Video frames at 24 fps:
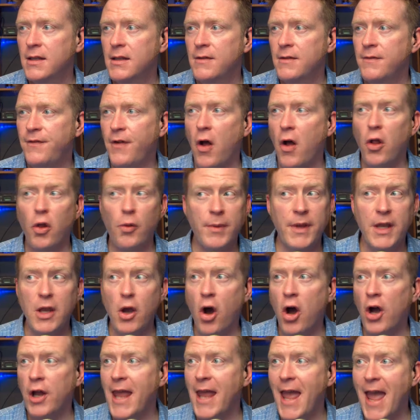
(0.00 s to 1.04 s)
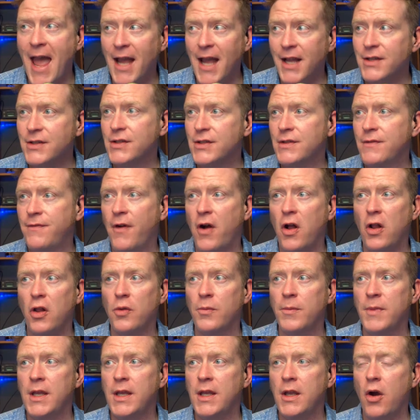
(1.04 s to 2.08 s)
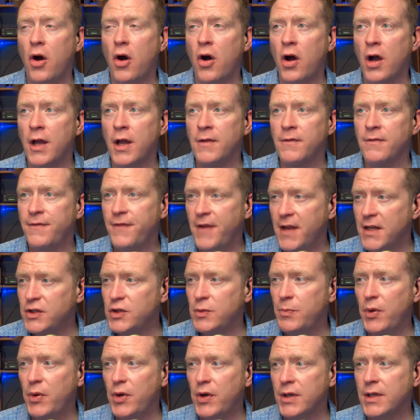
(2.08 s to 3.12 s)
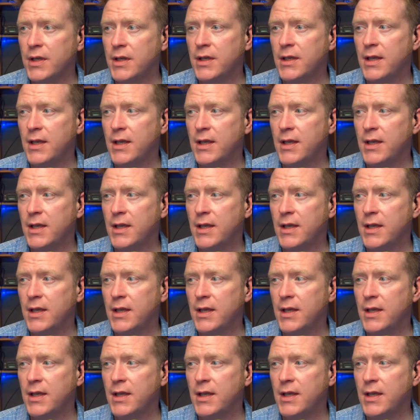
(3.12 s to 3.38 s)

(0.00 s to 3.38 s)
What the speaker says: Follow me on X. Follow me on Facebook.